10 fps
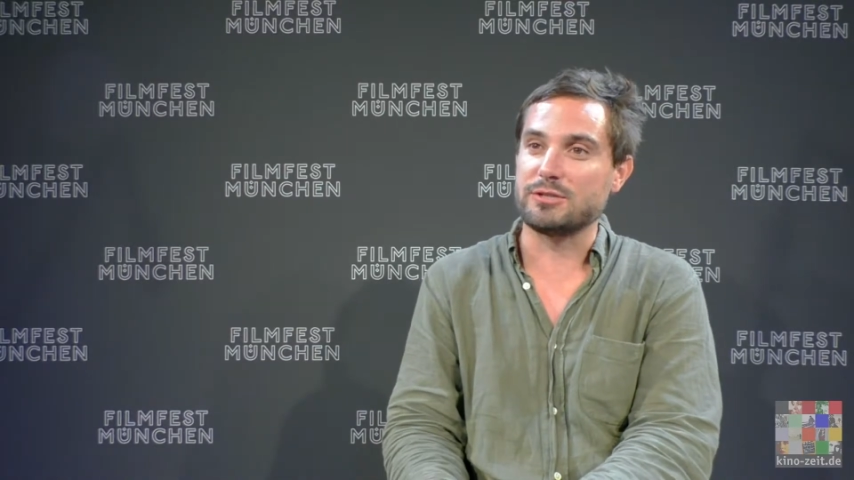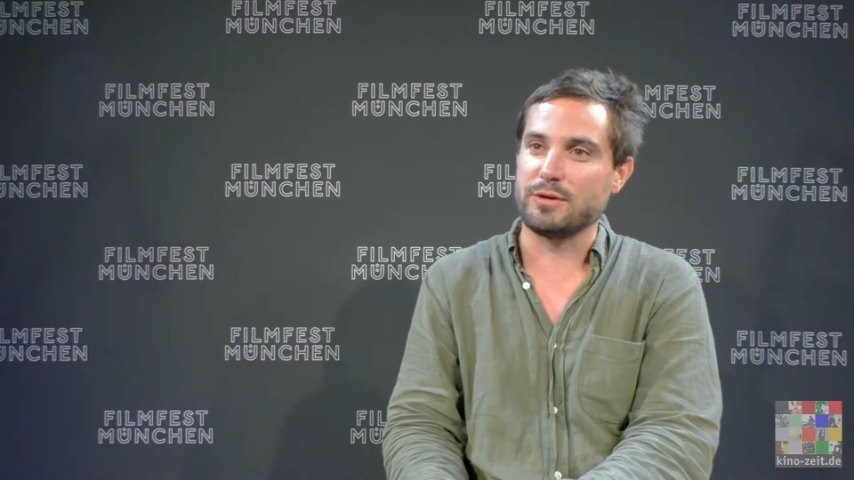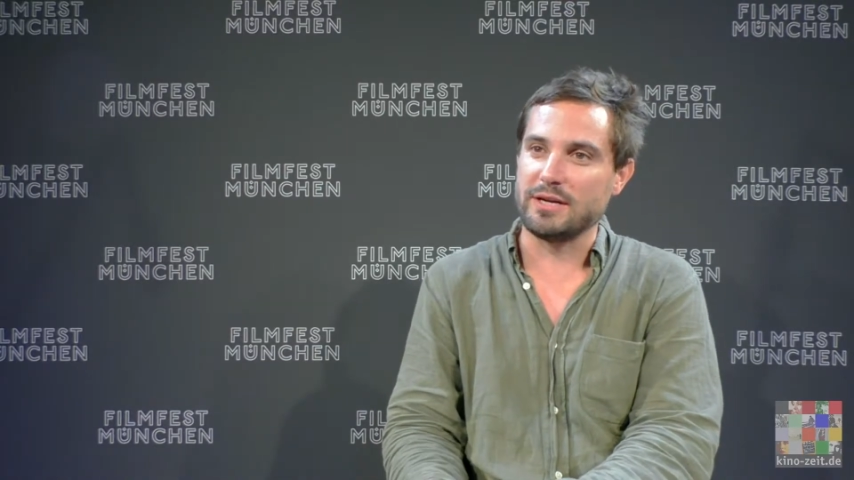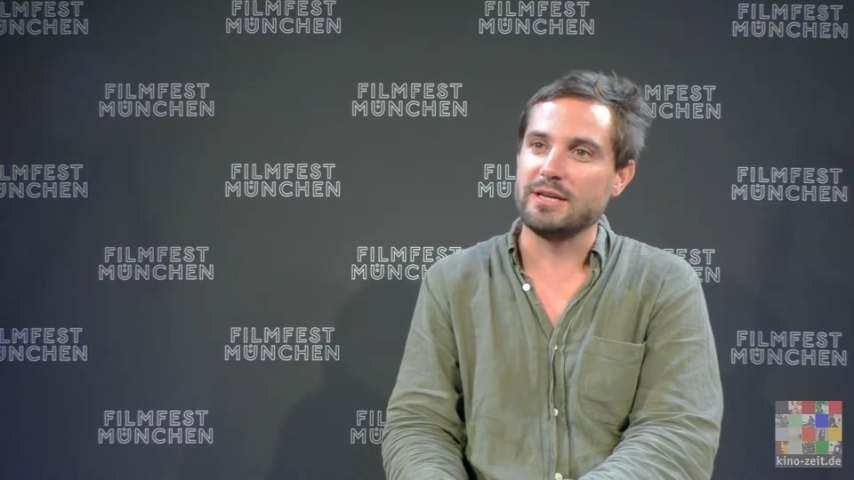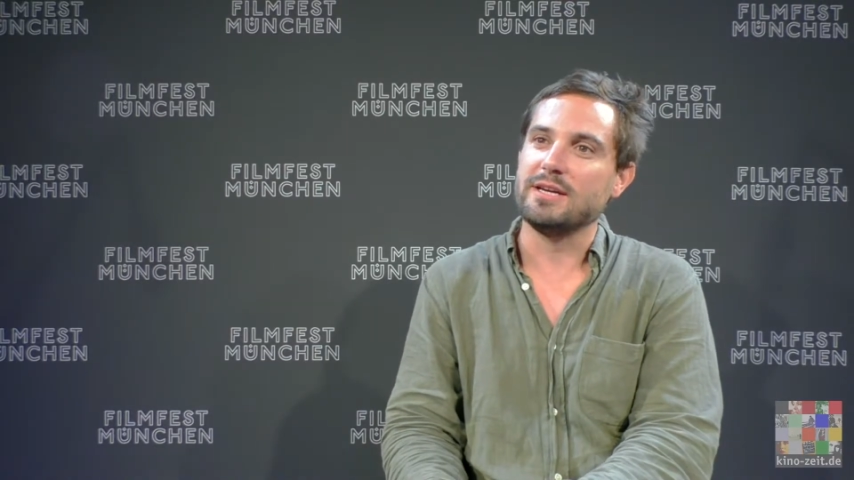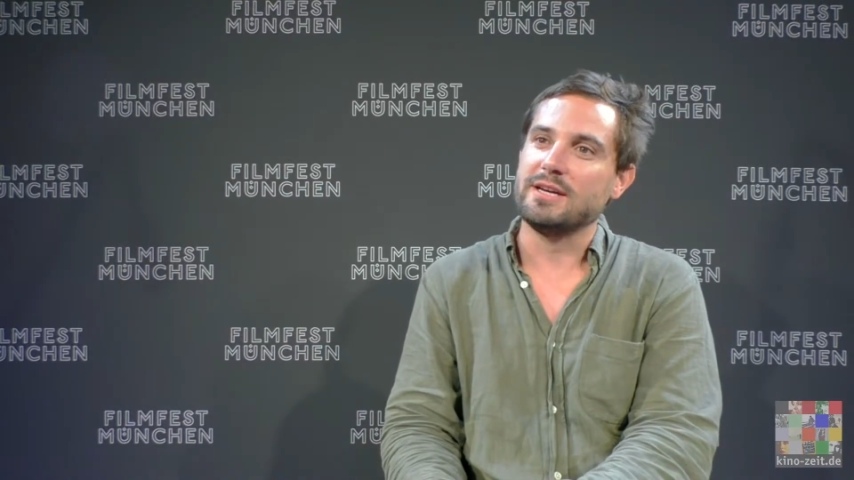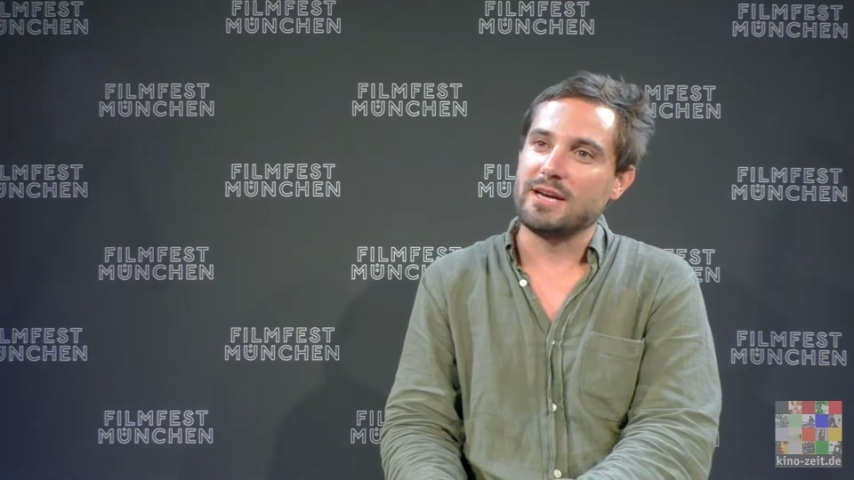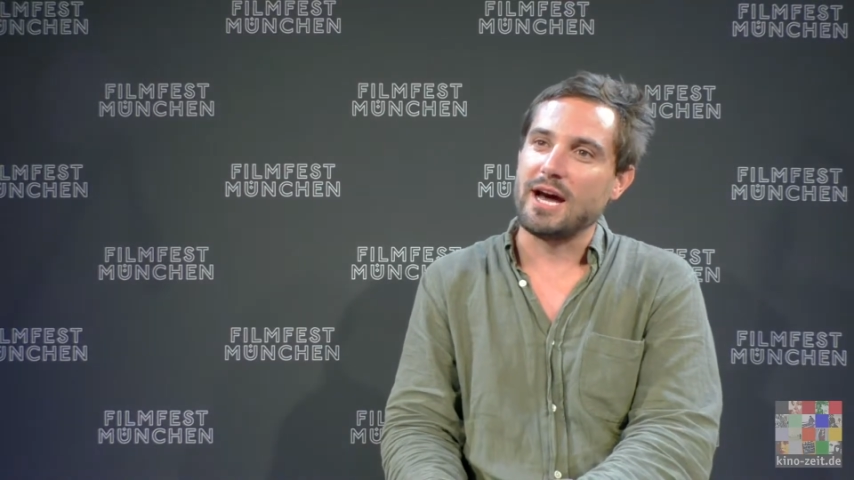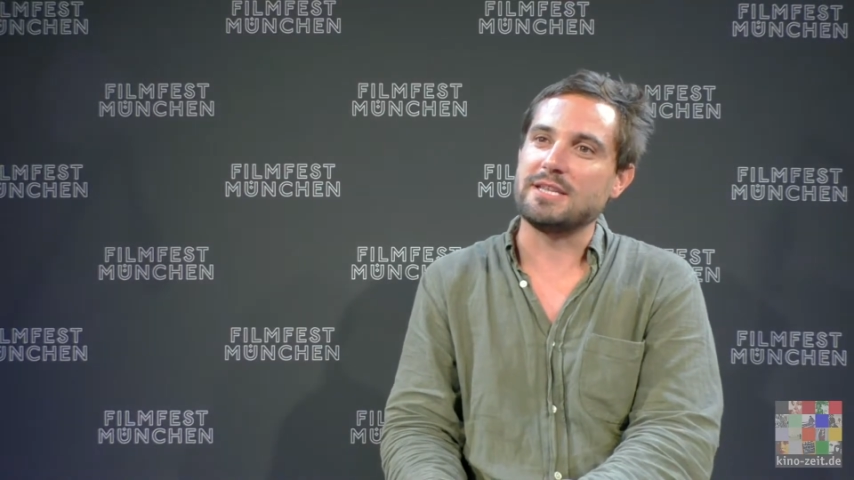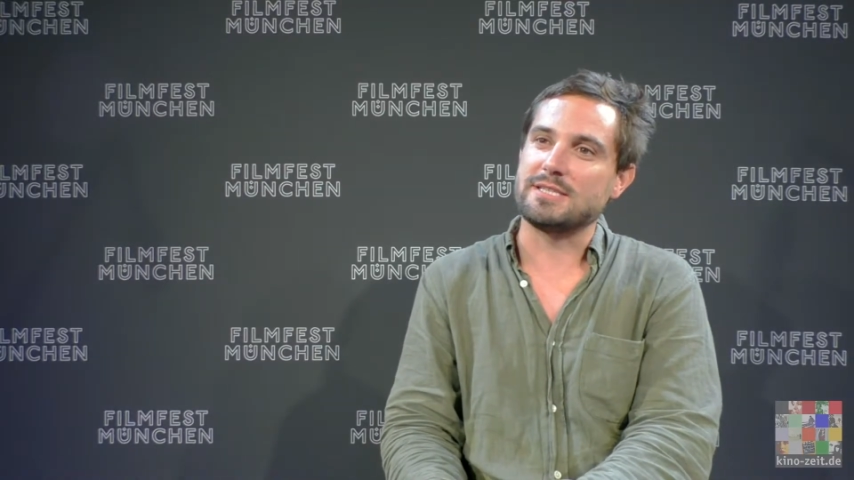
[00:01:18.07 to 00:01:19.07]
so
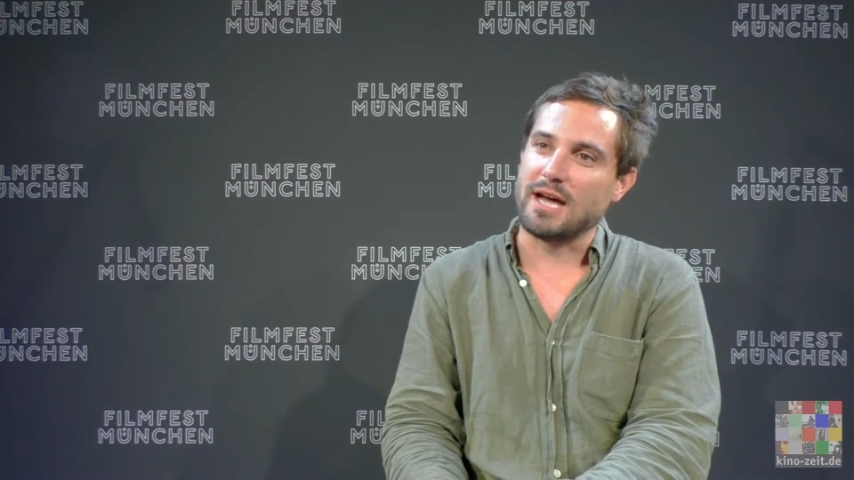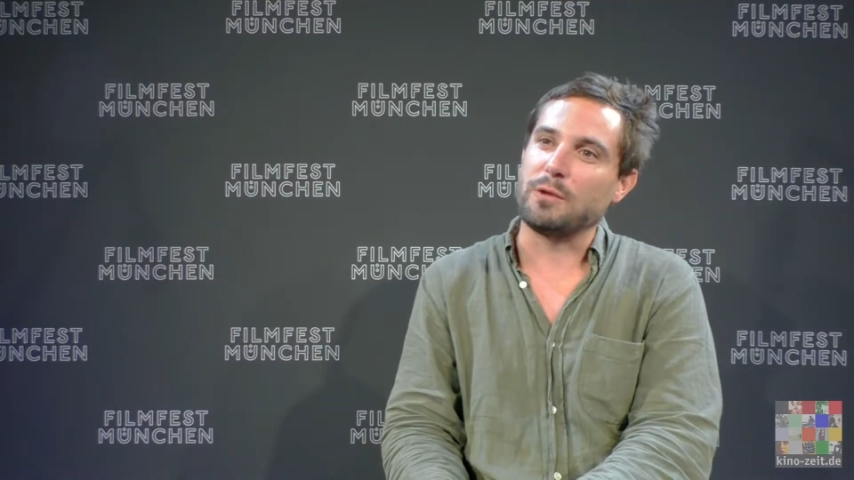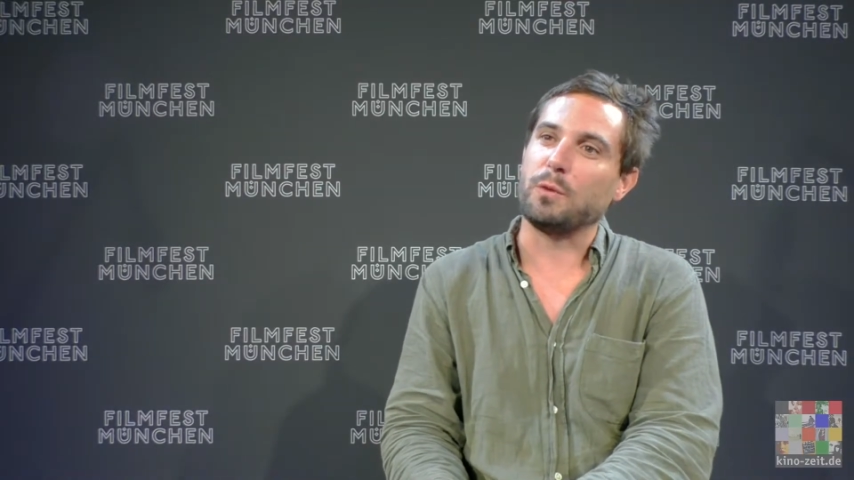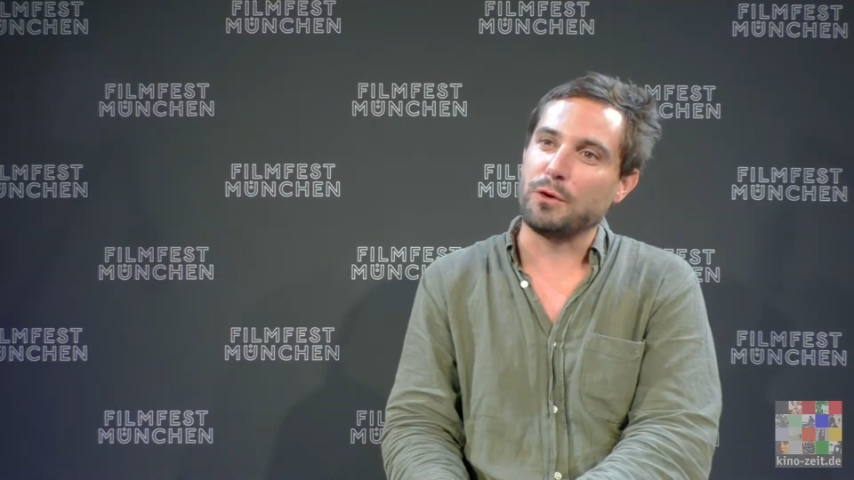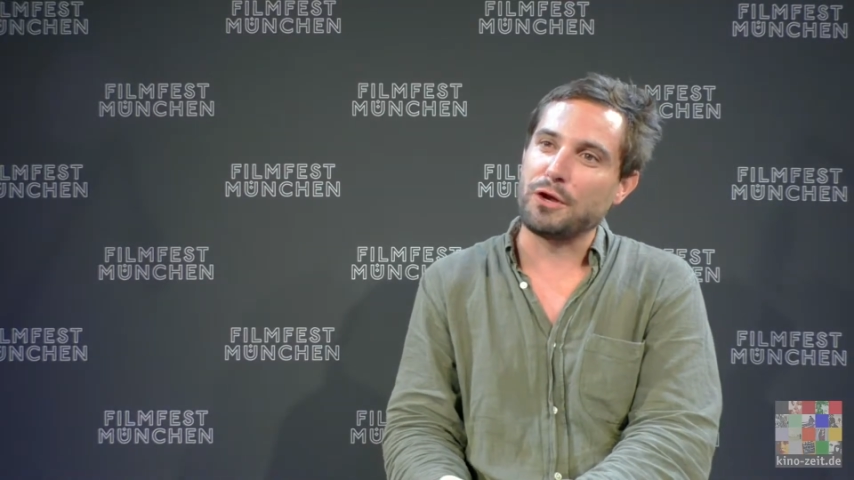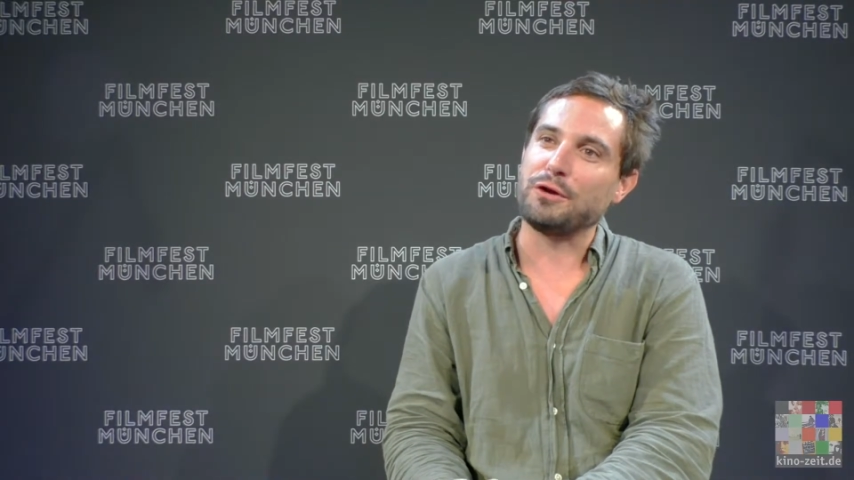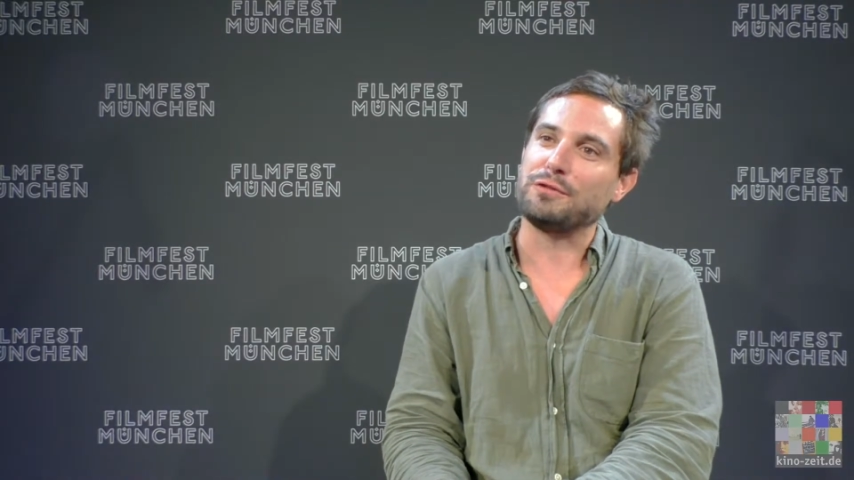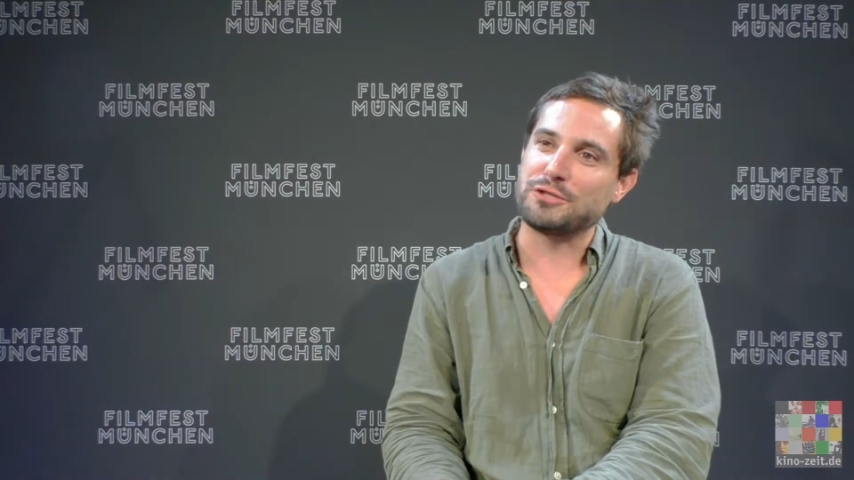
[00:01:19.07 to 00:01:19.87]
I start working on